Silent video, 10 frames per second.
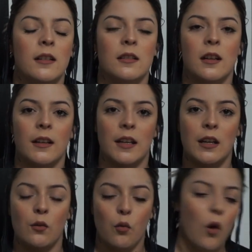It's not like
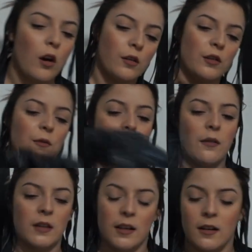he walked
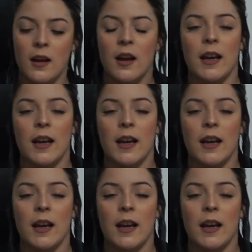around it.